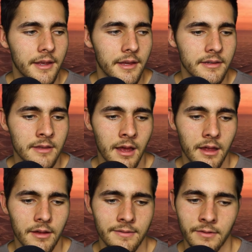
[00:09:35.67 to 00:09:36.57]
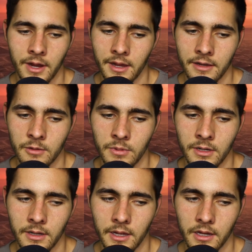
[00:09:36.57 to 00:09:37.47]
he's not afraid to be
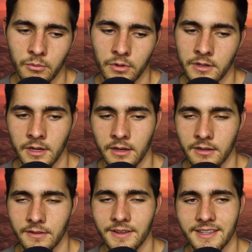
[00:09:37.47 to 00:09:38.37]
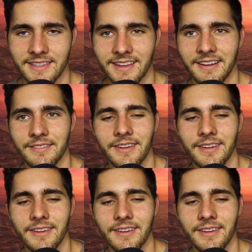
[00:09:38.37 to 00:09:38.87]
like protective and stuff.